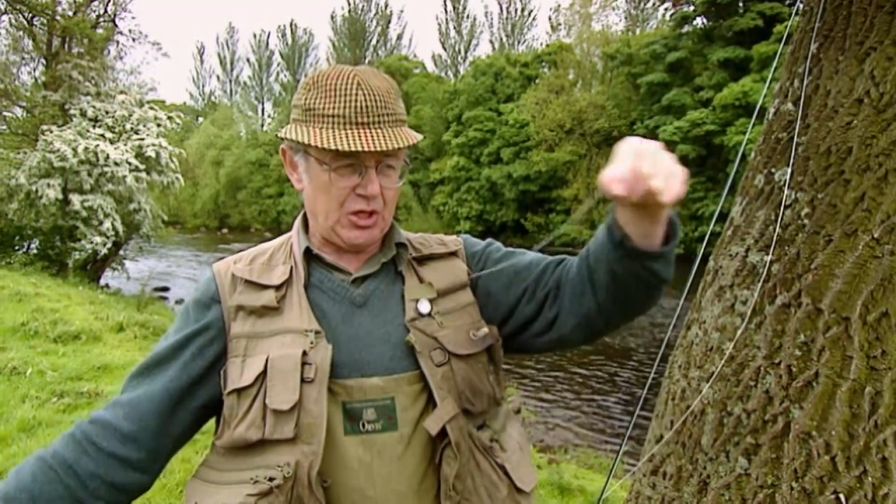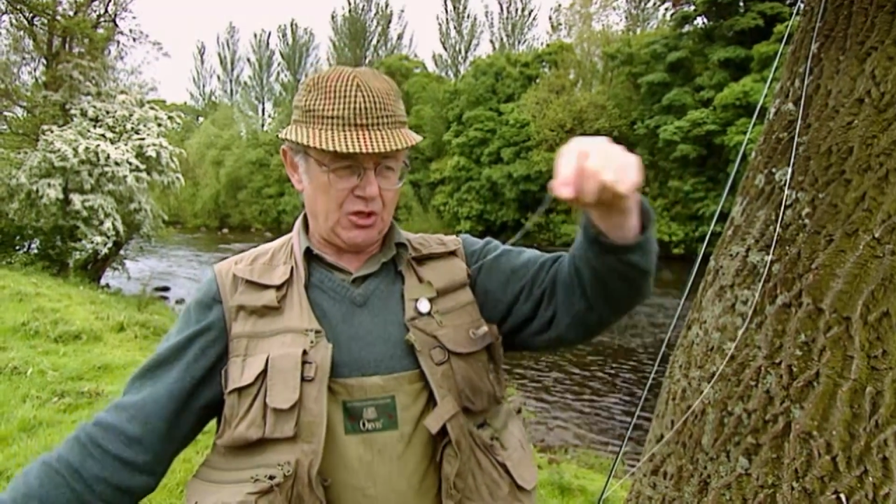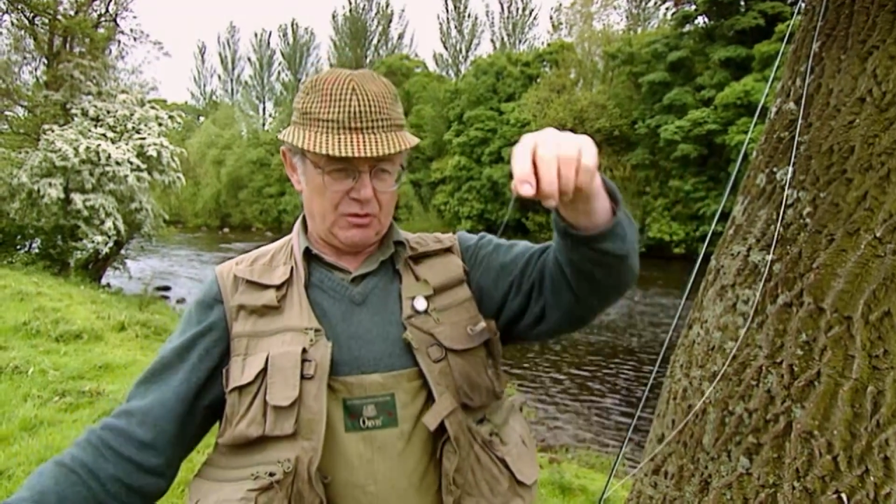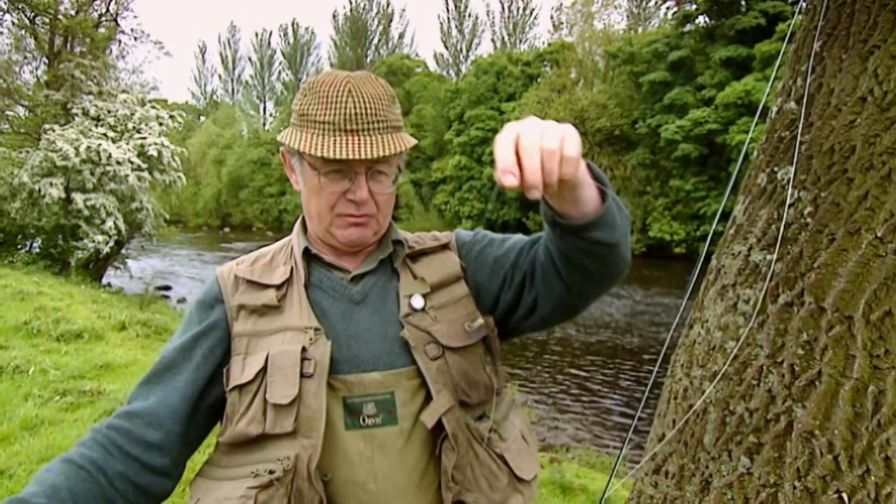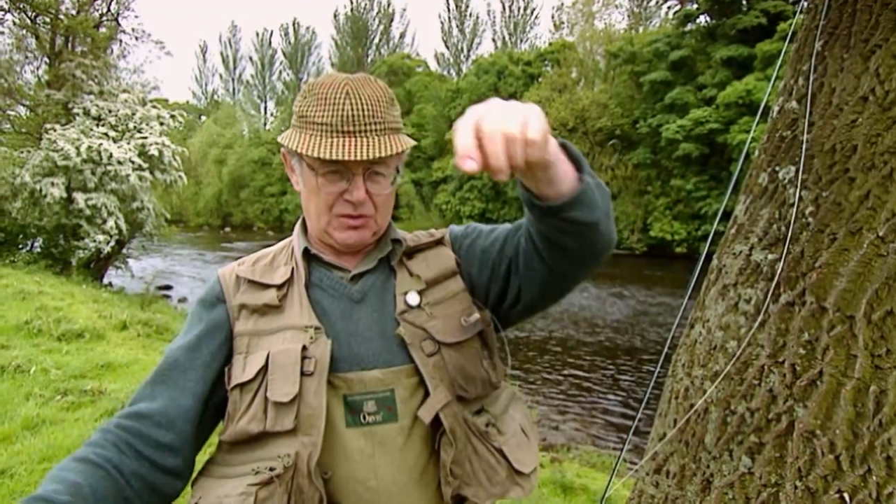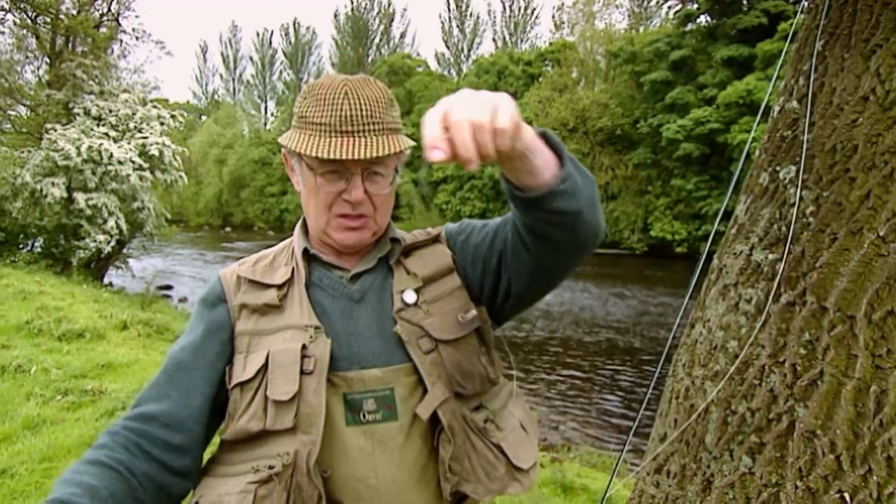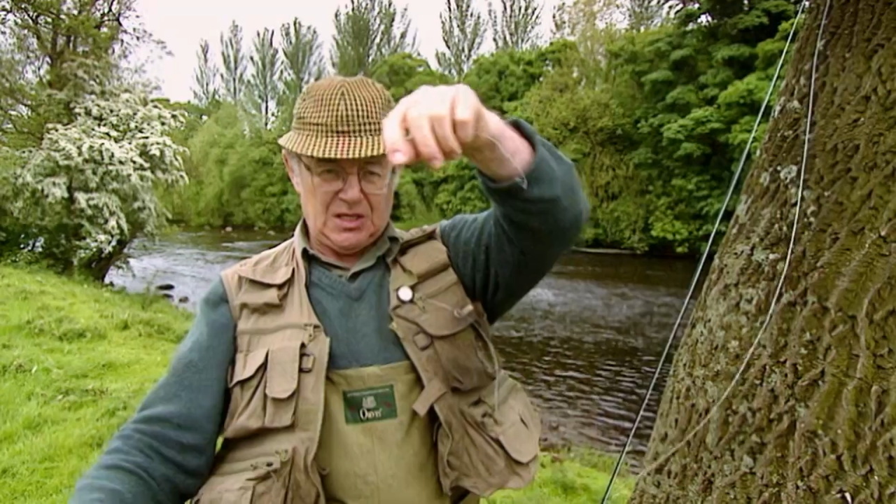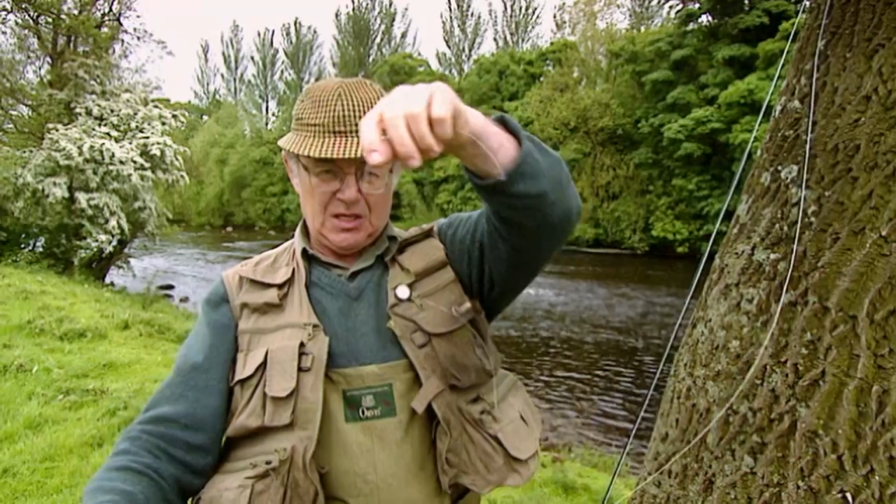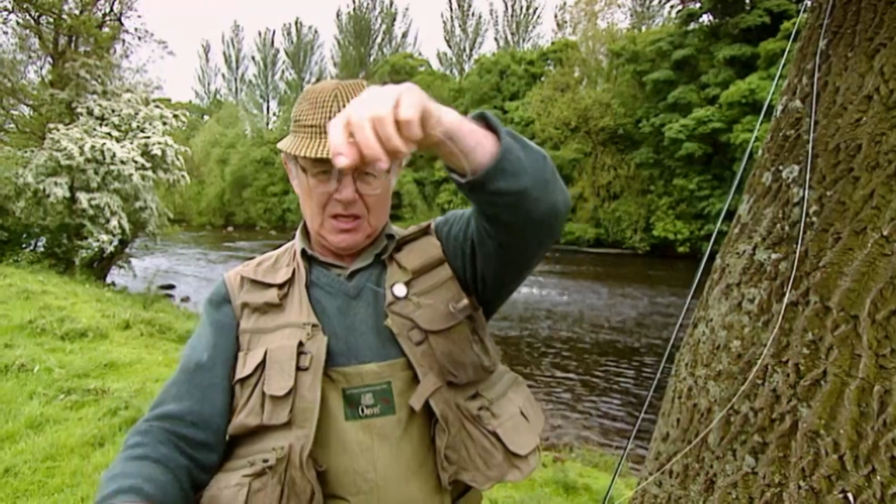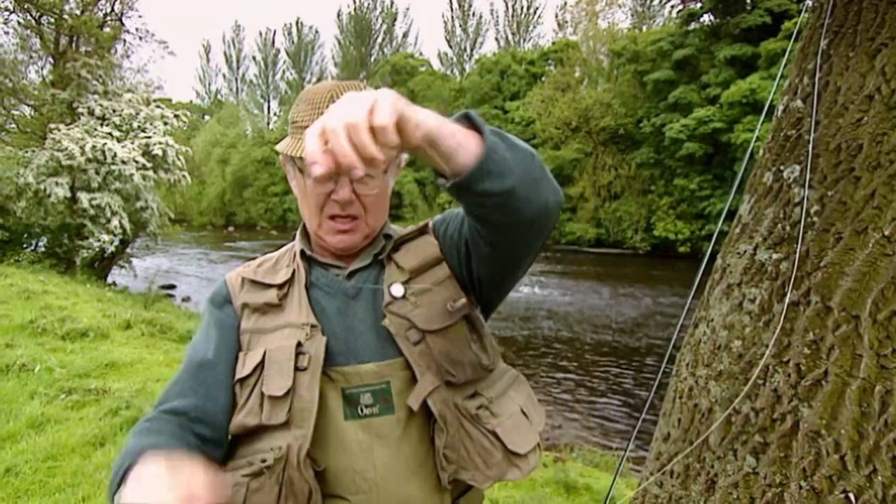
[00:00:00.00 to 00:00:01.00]
comes.
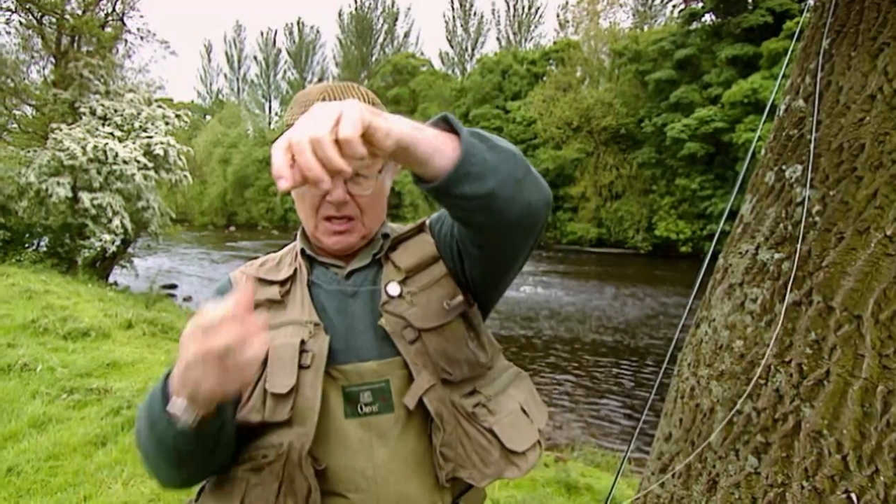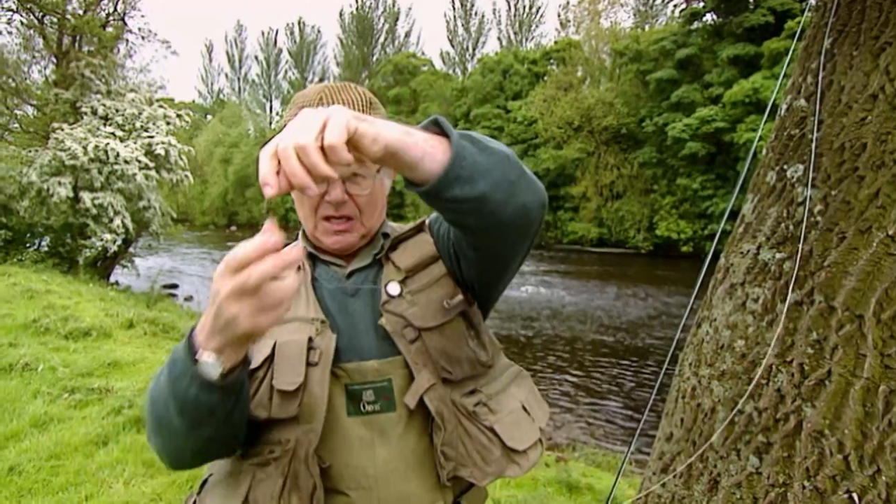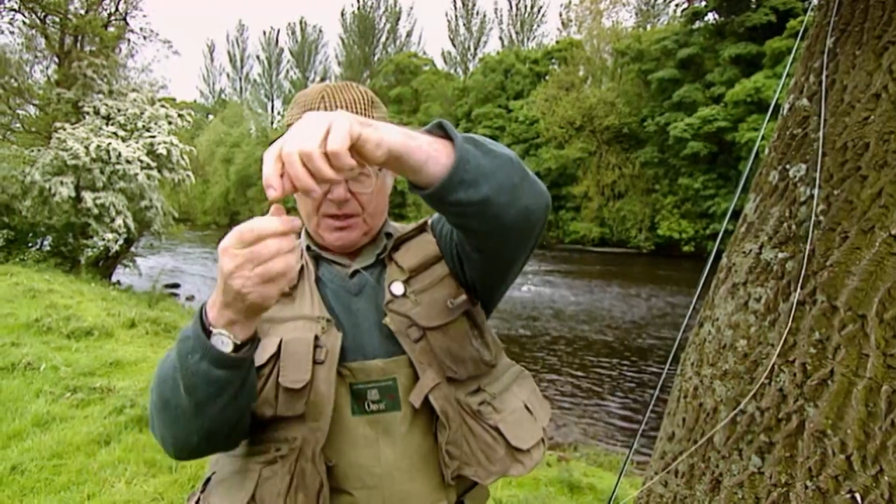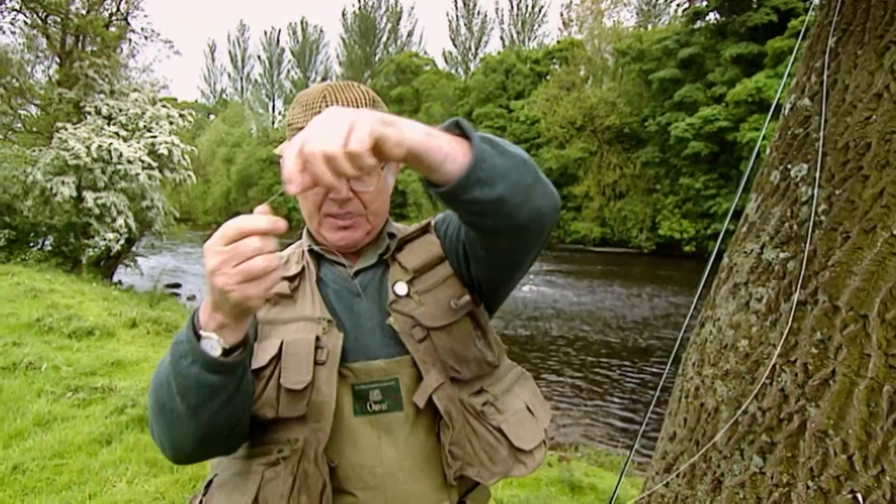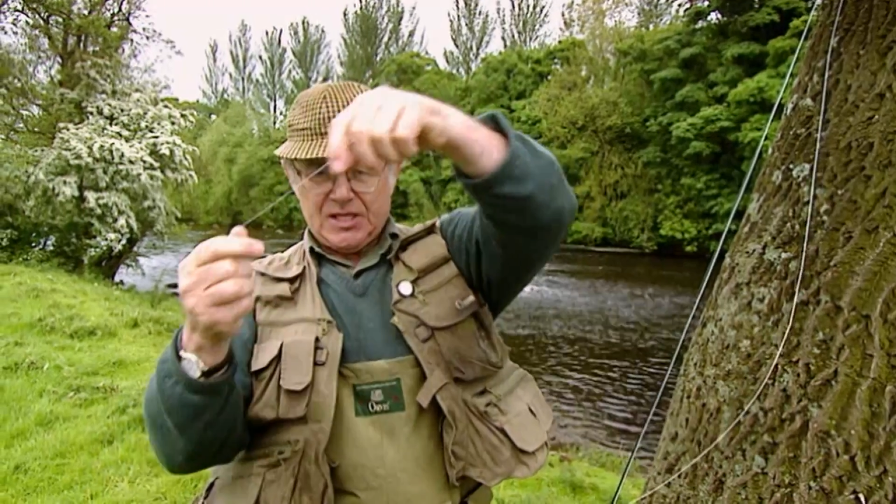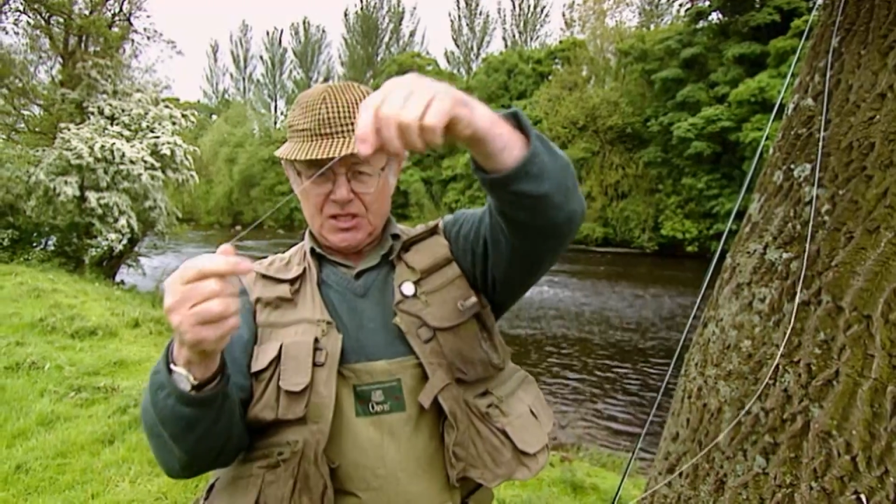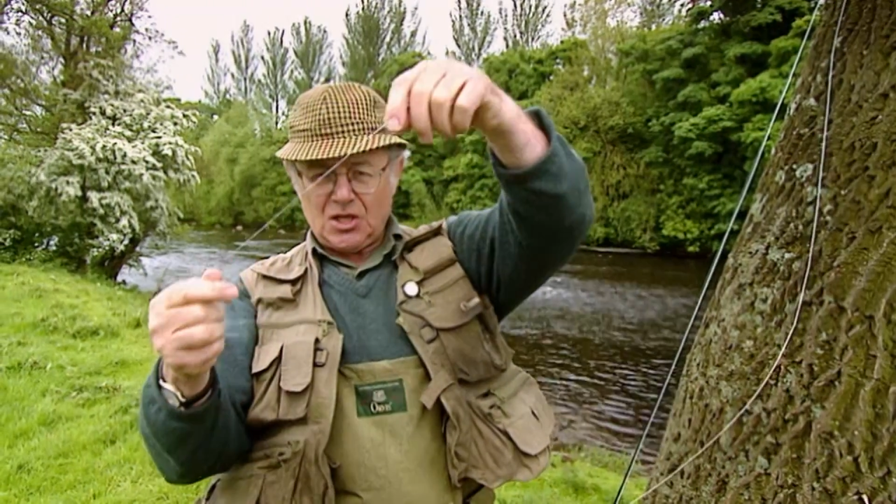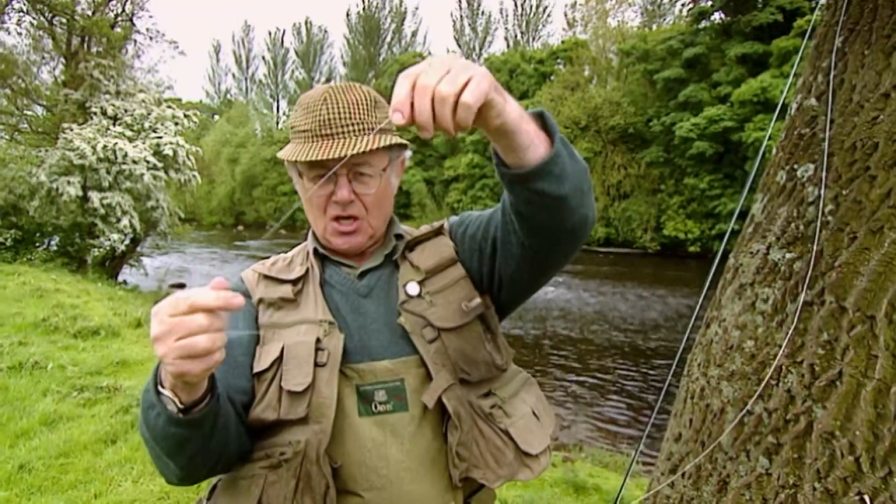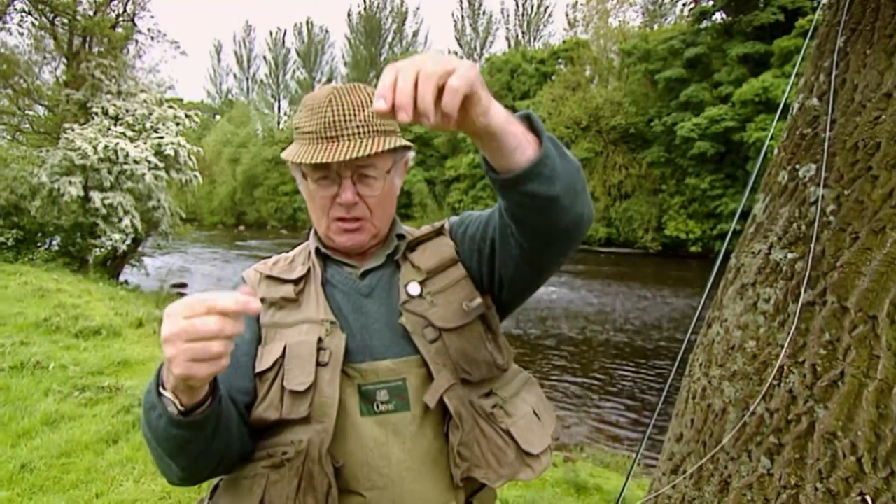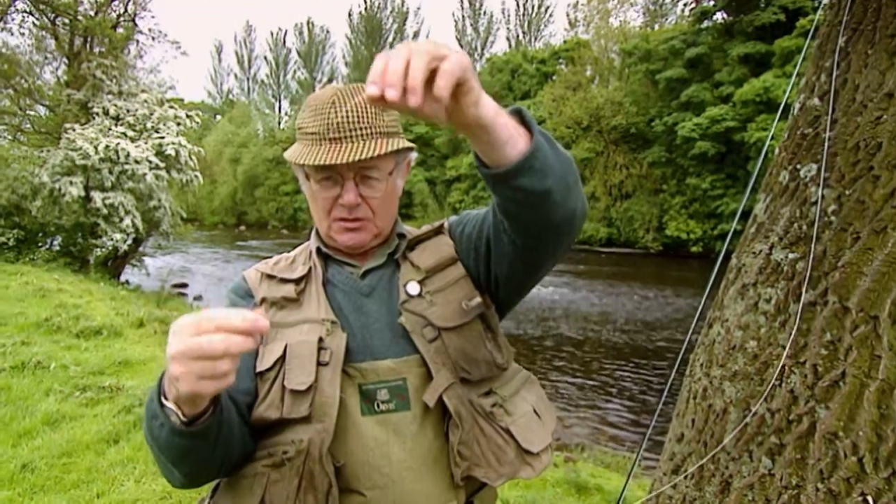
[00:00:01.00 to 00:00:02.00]
This has
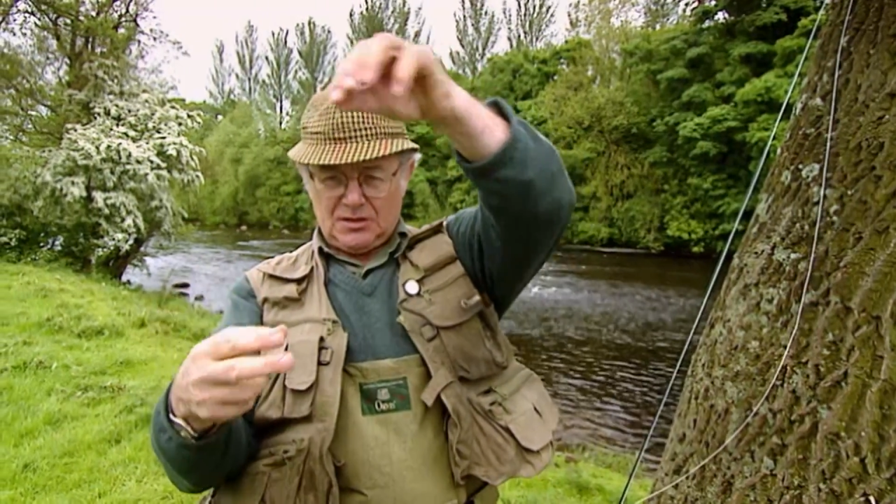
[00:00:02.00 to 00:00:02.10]
got